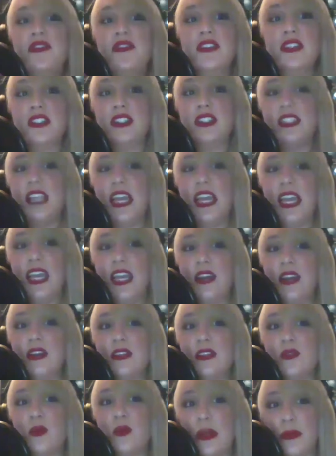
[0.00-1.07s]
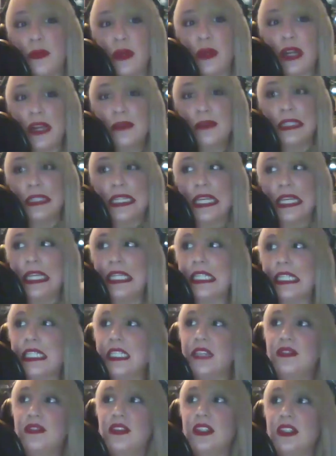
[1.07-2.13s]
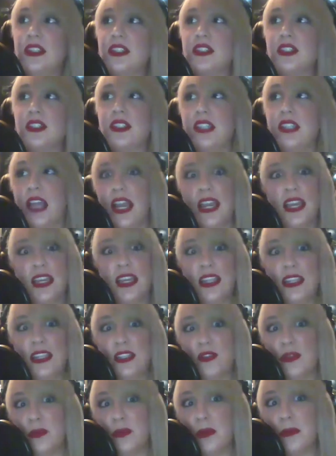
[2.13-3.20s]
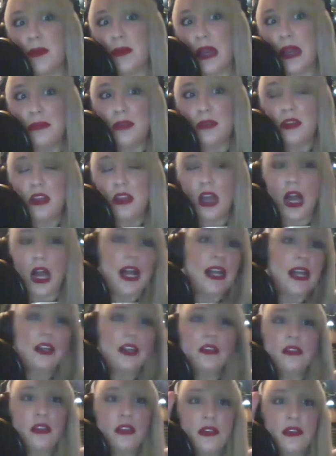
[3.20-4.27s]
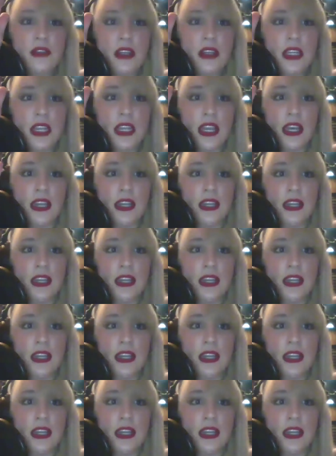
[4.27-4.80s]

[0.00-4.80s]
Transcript: saying is what I'm saying. The stuff that they're saying is from the Bible. I don't even get.